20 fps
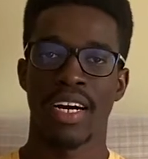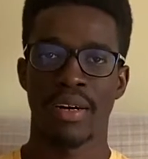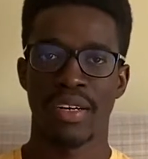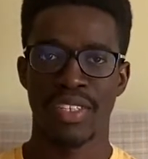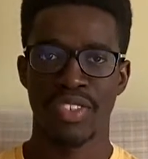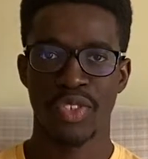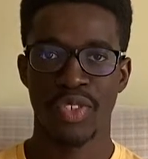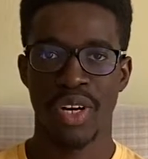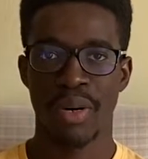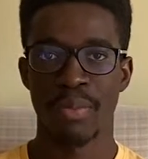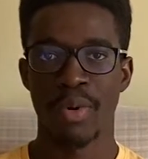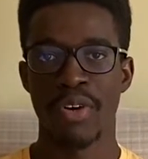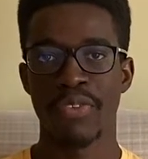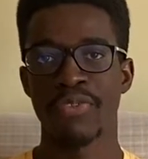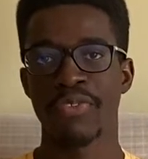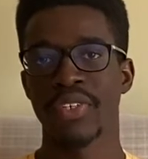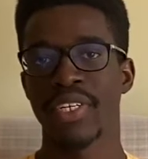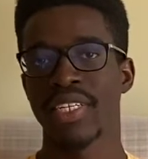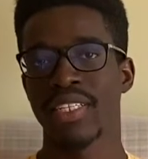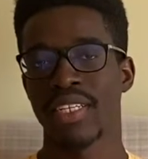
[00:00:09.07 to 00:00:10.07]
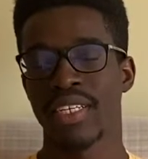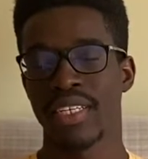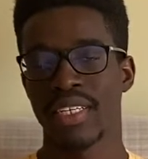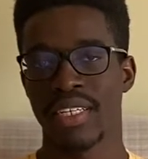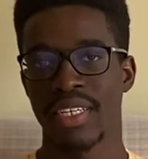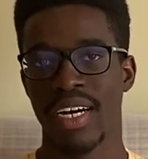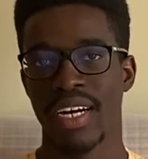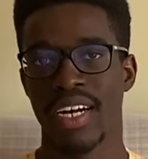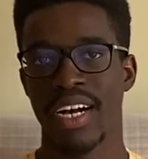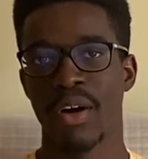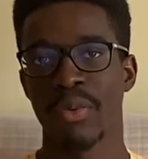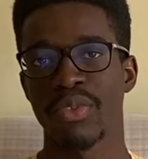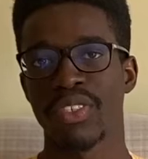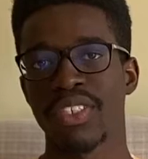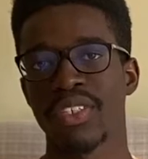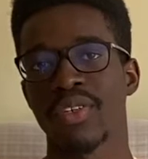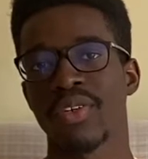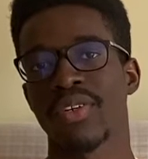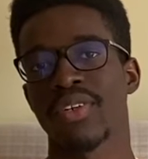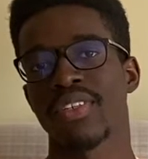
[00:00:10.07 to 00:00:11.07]
So I'm offering the accounting
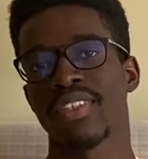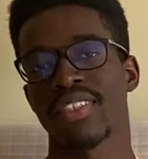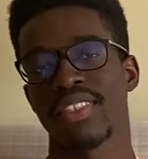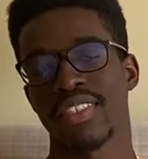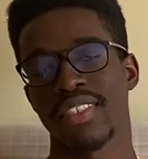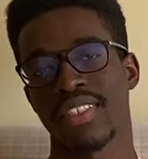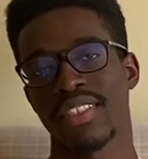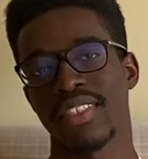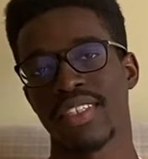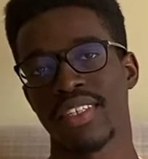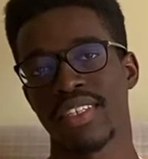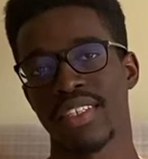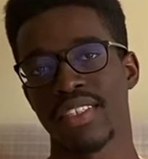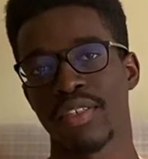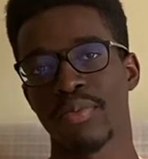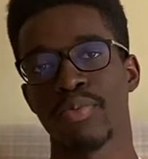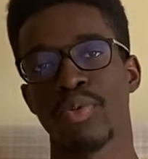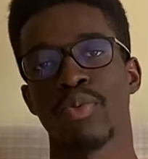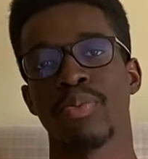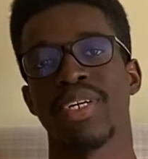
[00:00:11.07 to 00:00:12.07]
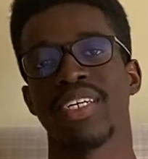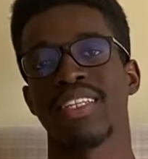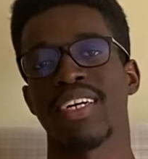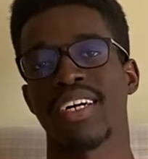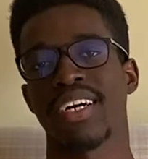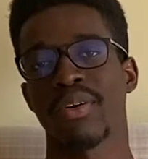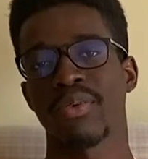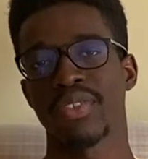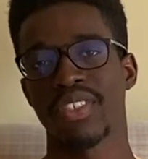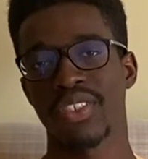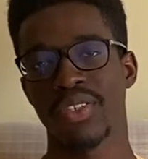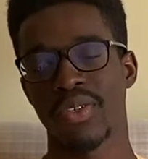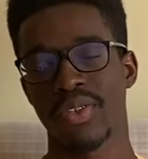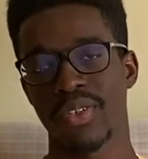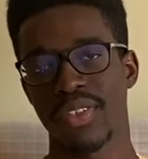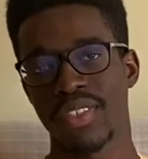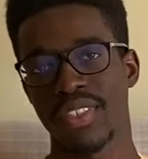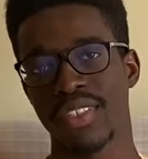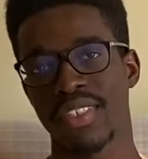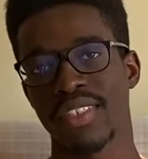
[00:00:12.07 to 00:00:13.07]
course, the Diploma in Accounting
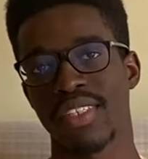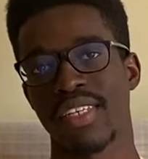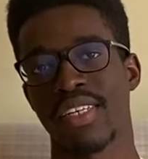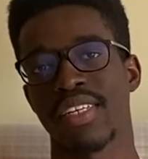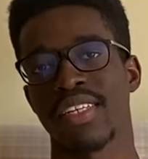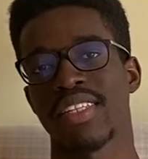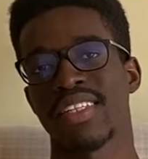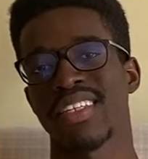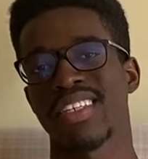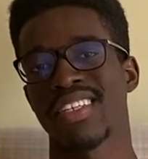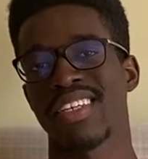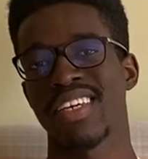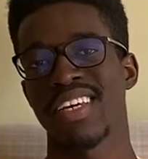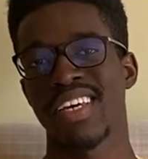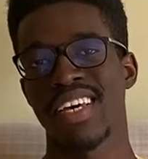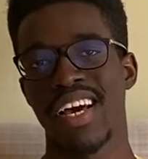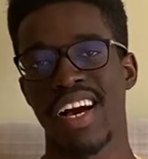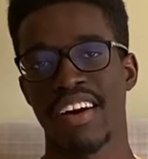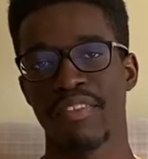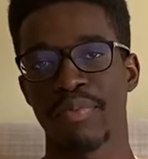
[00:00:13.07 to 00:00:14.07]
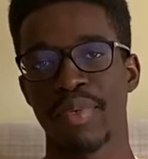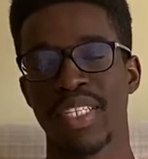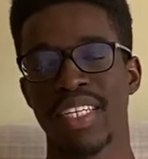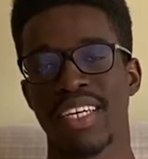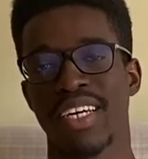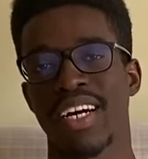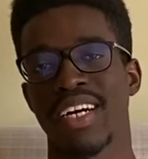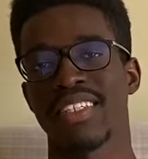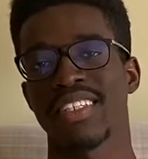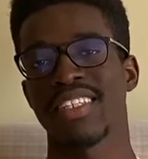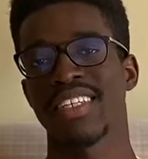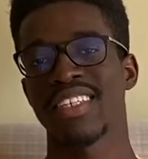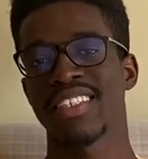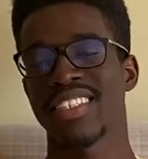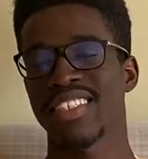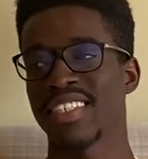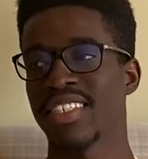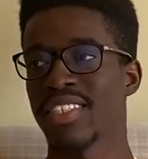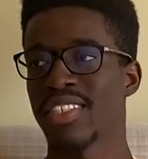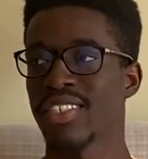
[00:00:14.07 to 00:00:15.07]
course, and I've been in Canada
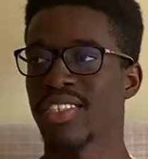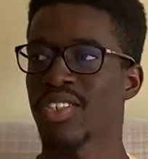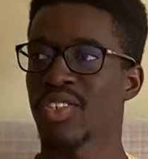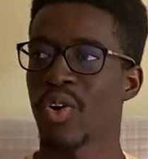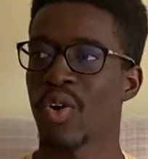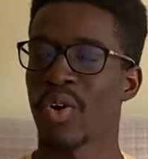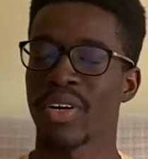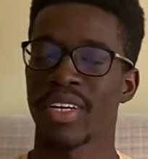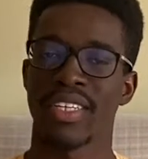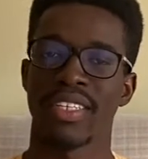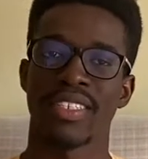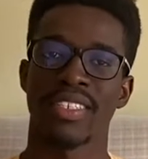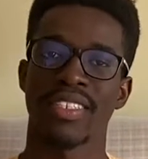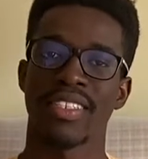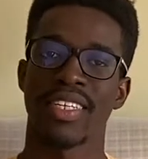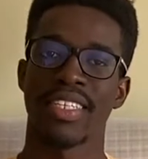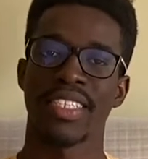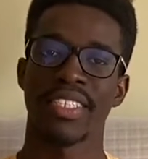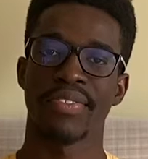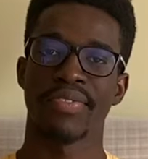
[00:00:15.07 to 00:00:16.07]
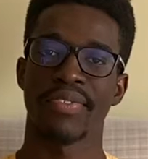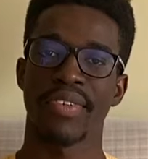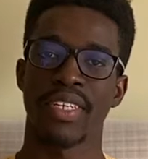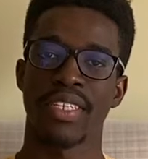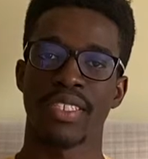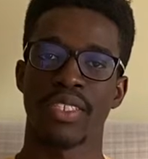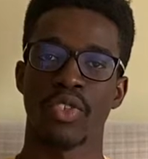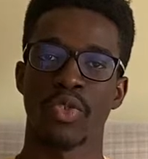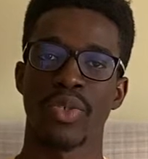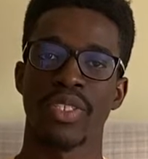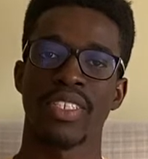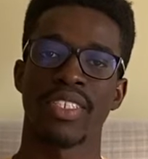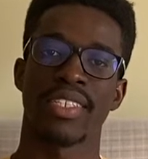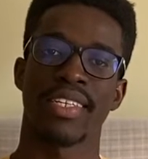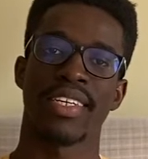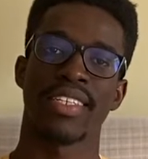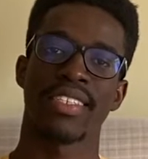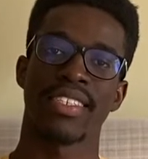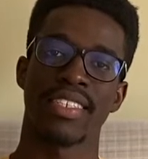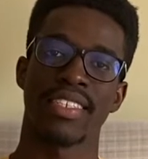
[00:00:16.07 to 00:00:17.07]
since August 31st,
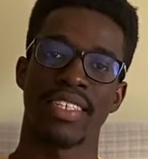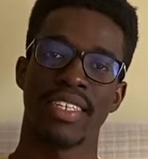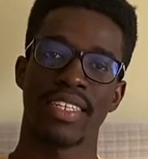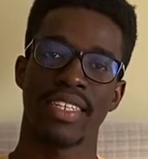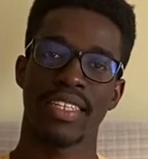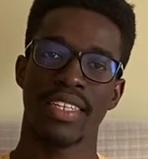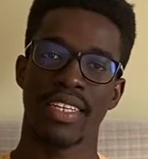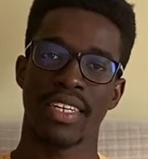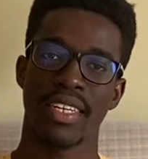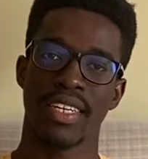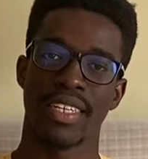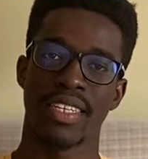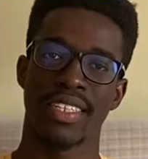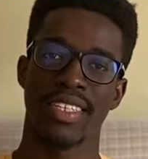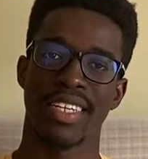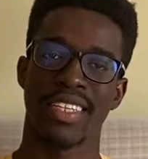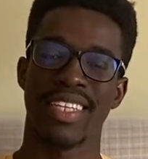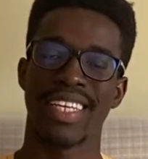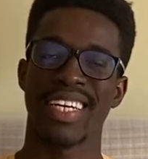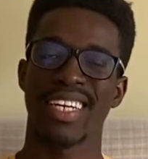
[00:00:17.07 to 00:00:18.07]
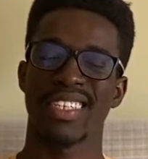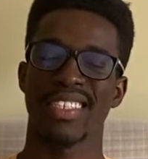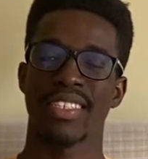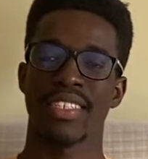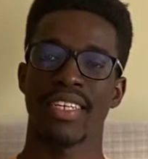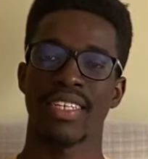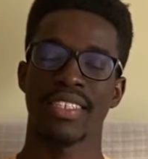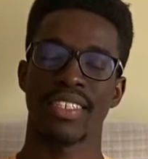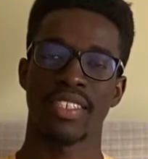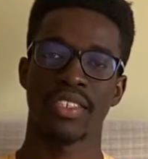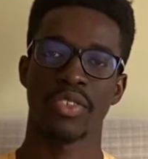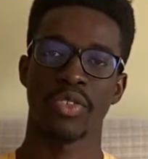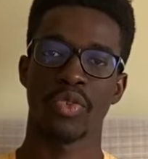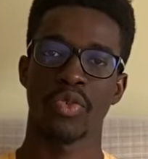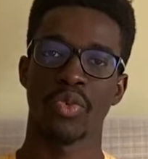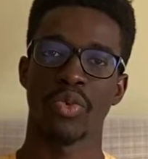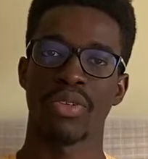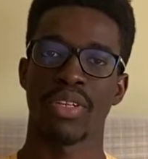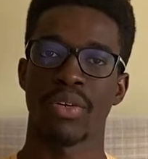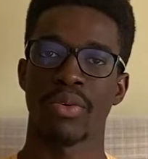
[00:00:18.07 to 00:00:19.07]
2019, and I think I started
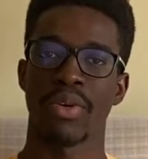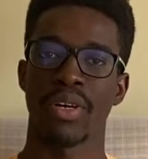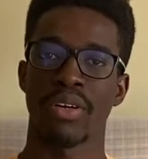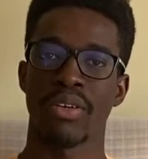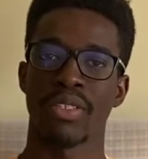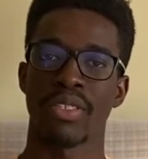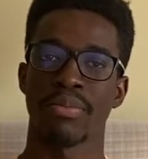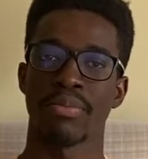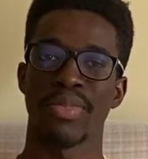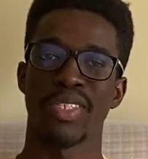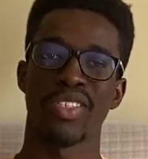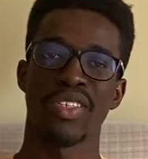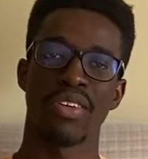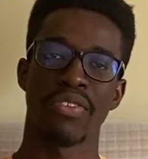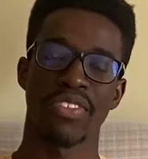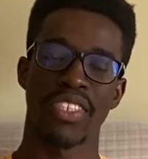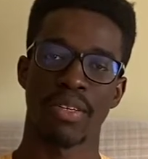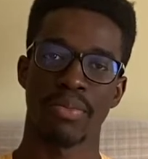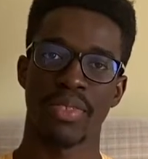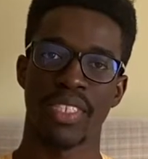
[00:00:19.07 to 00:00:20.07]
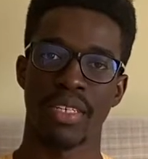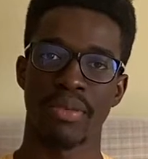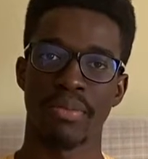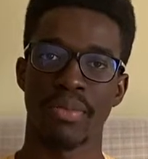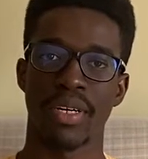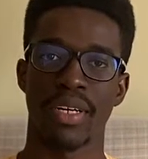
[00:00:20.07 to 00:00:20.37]
school around middle of September.